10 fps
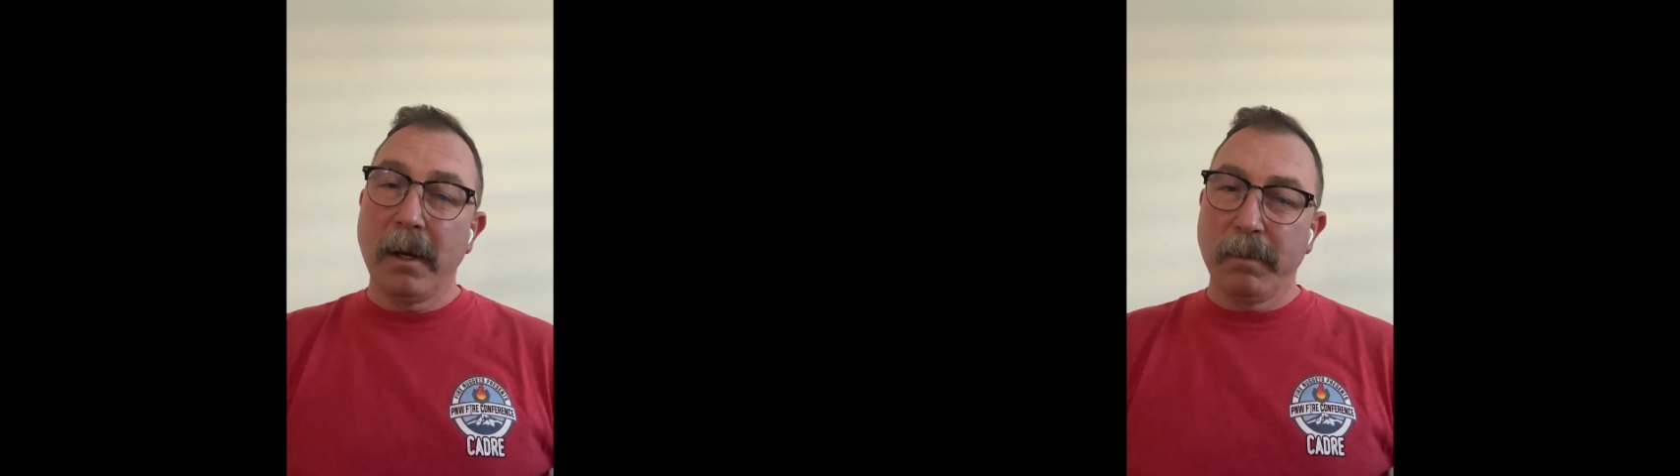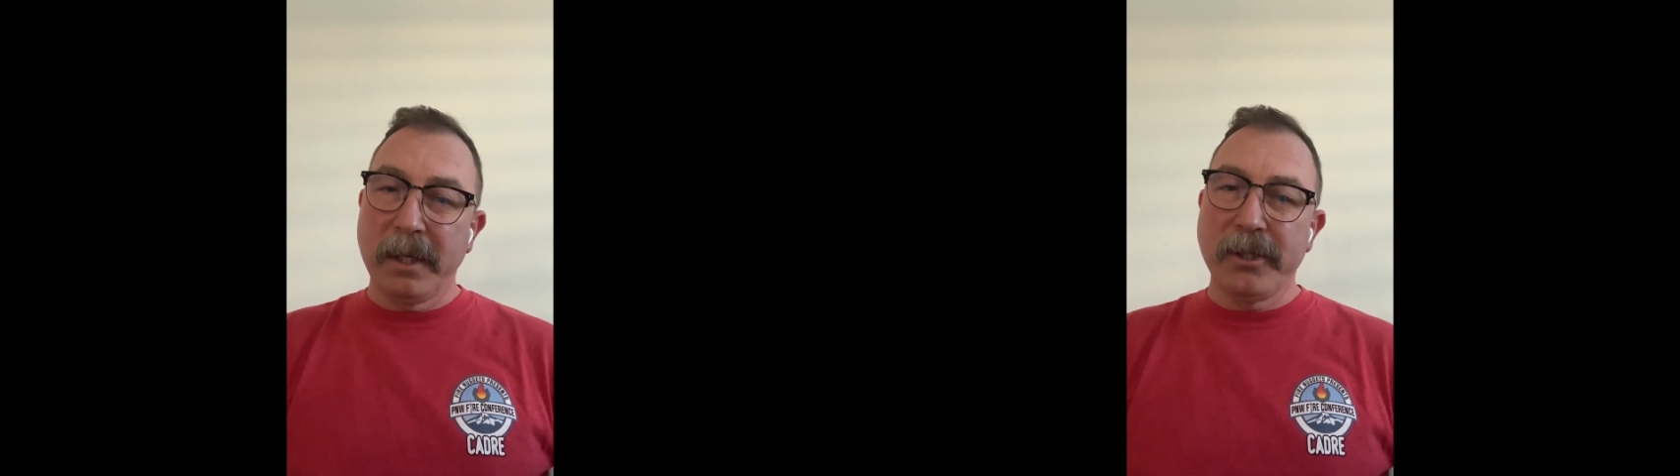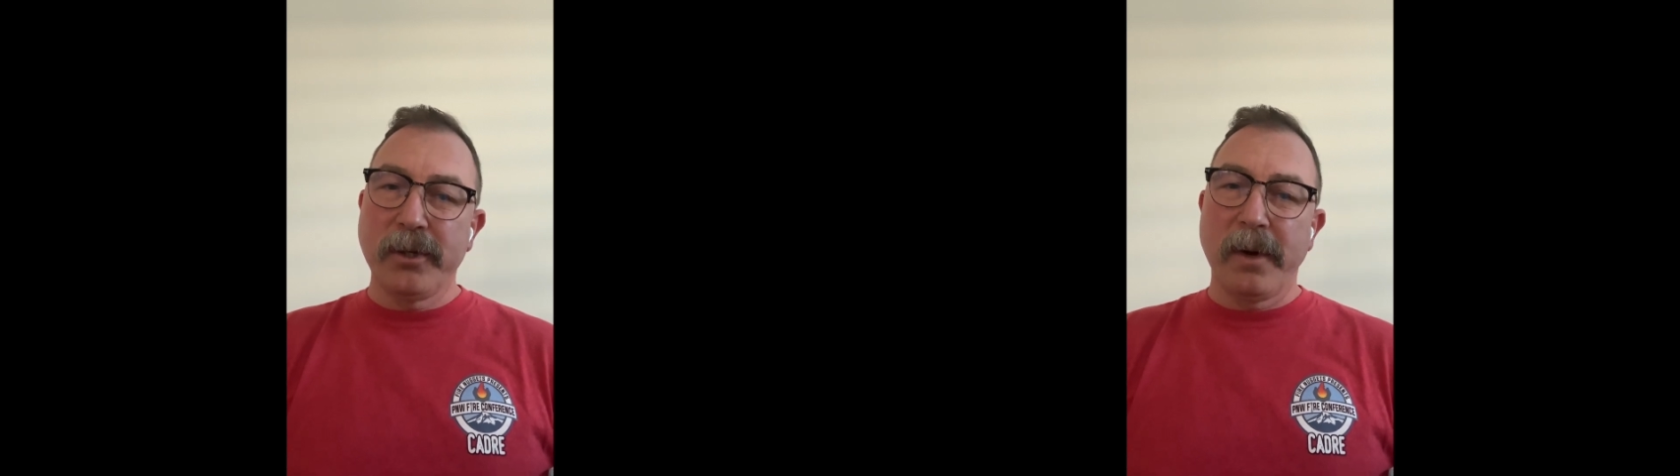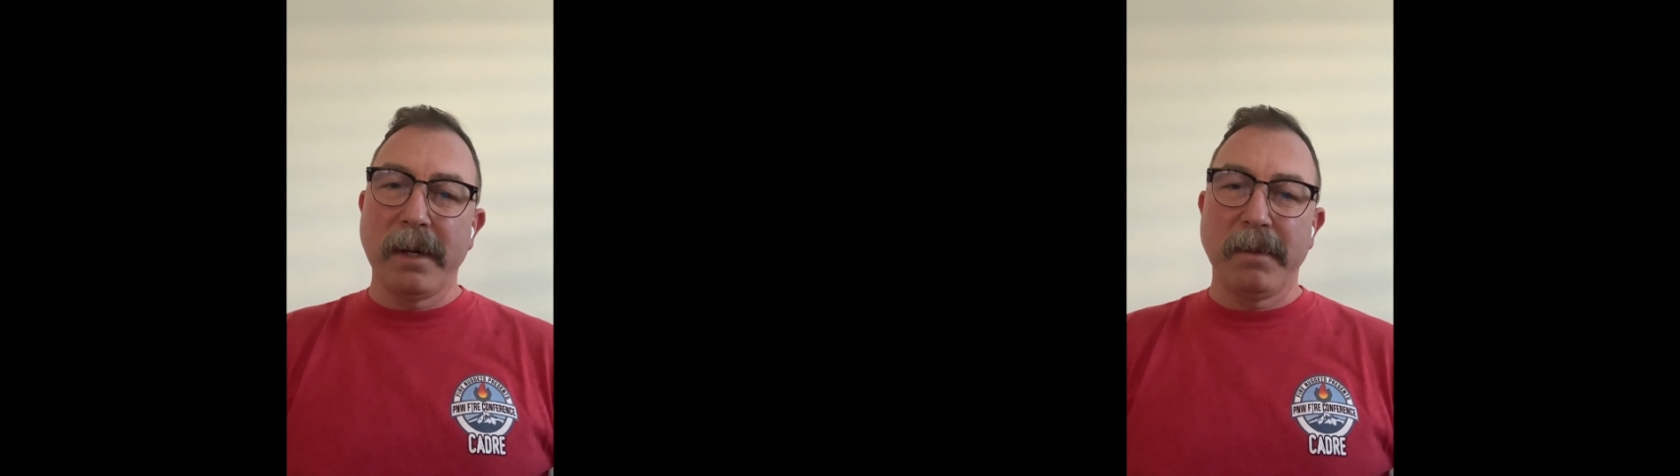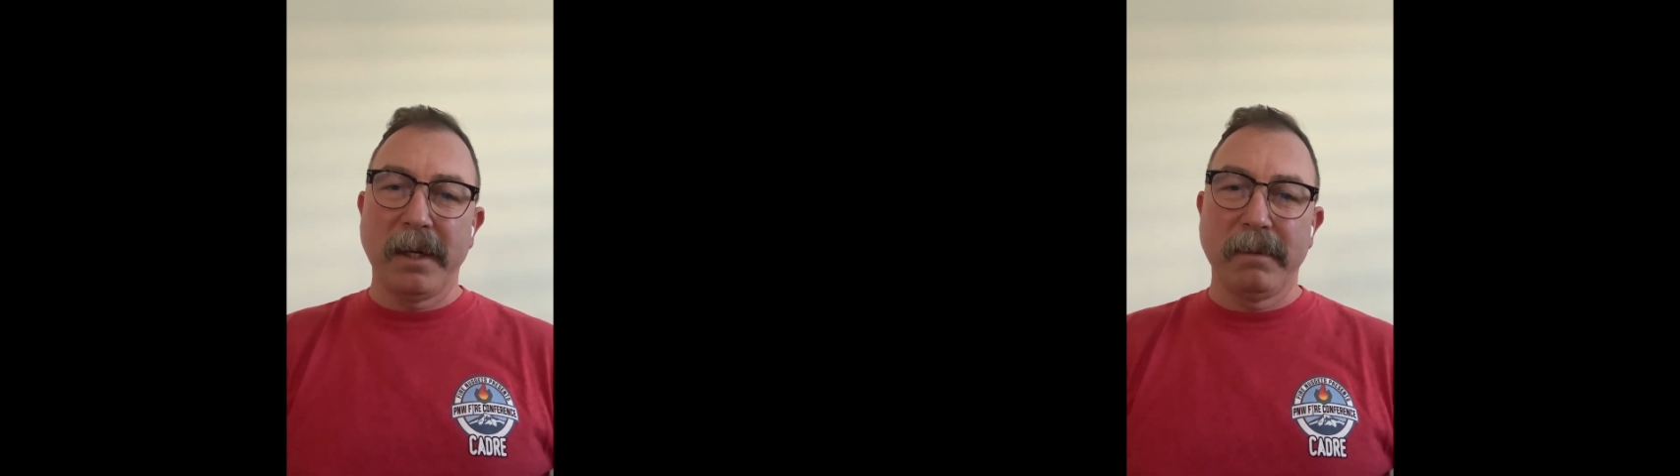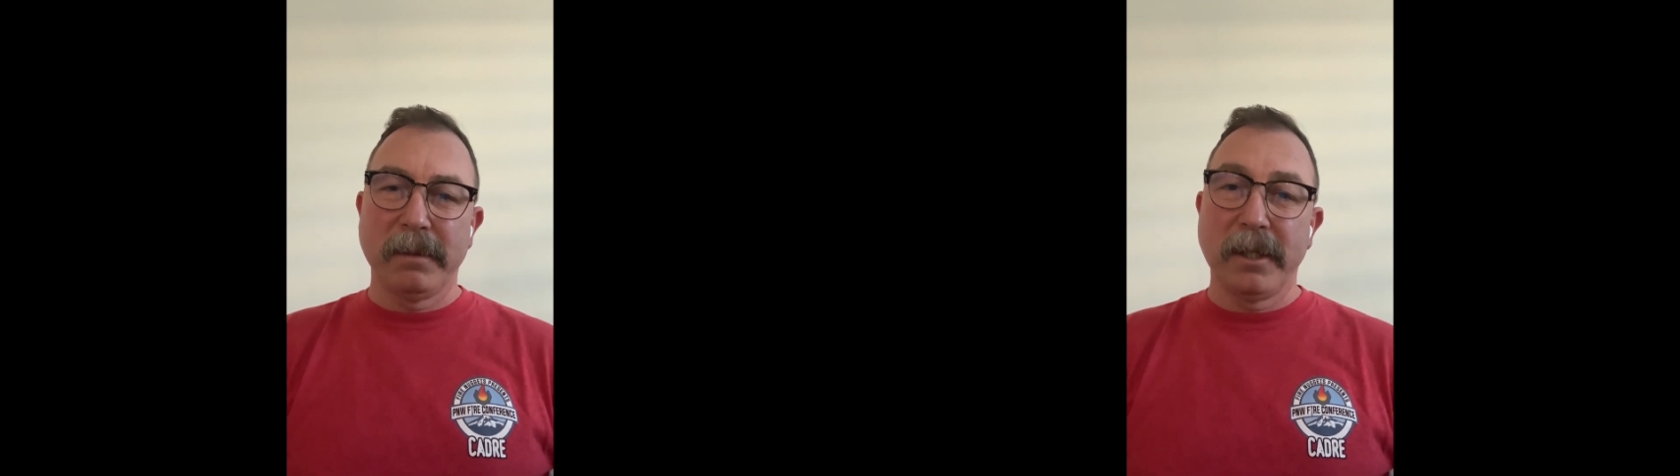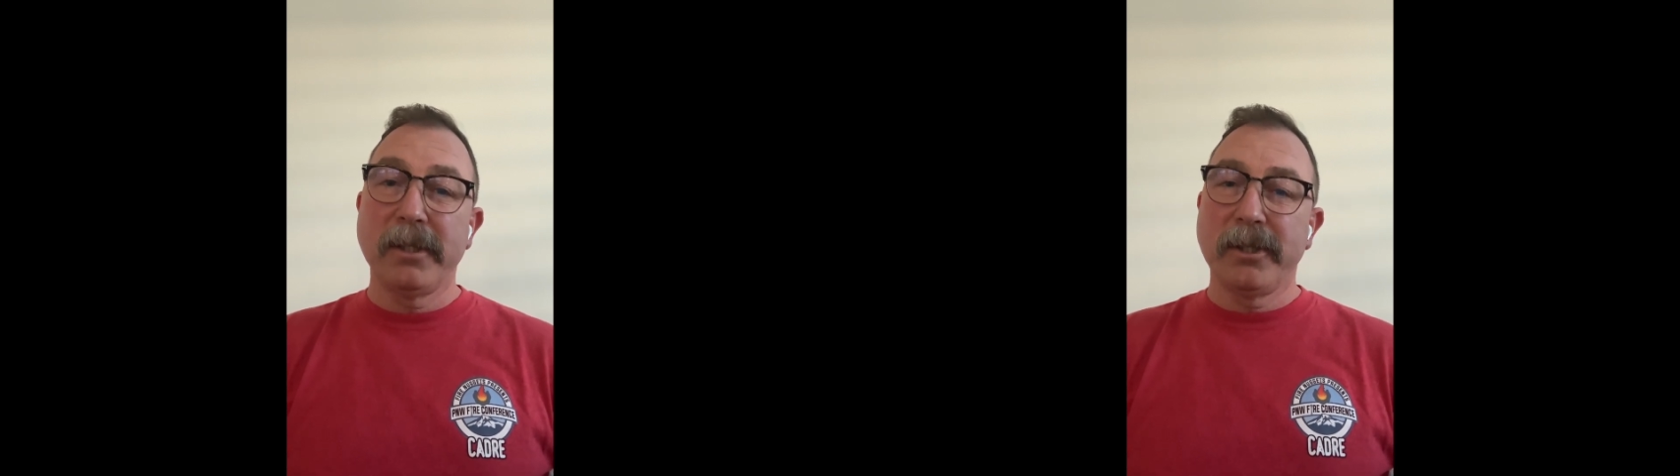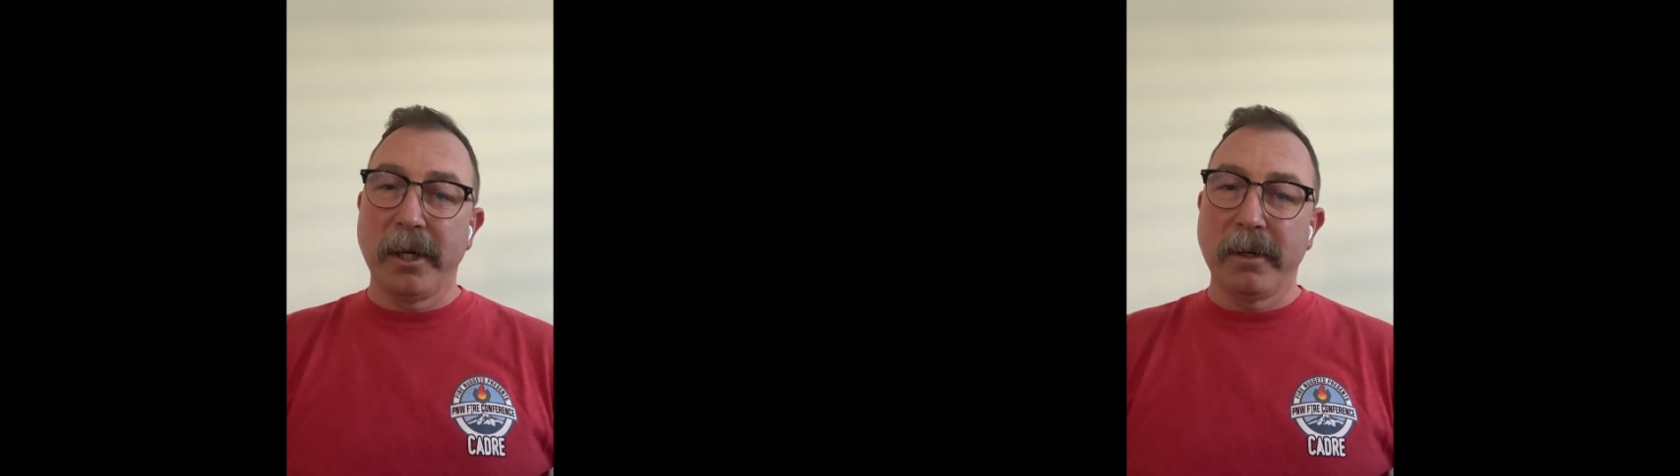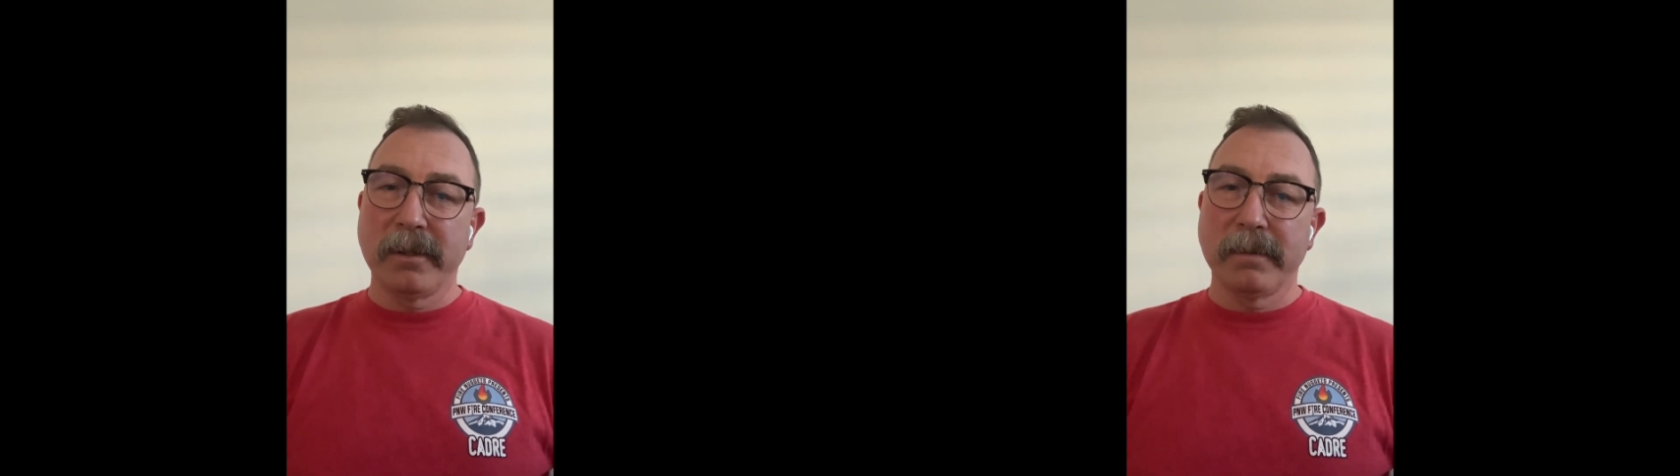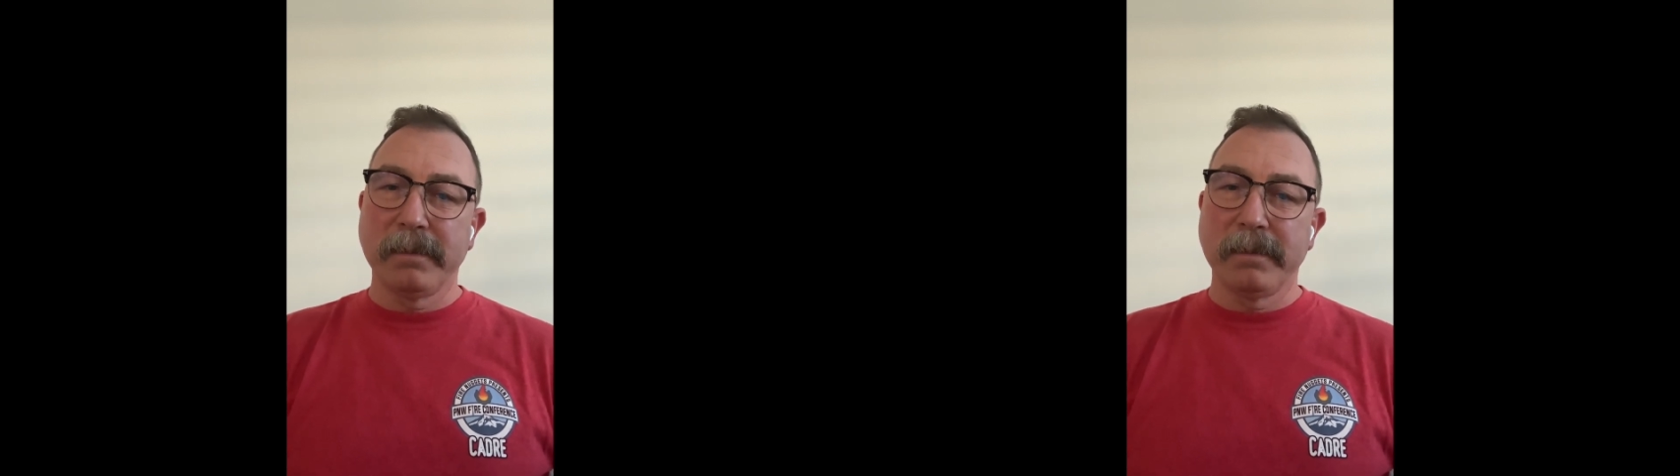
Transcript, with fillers: please join me. Cheers.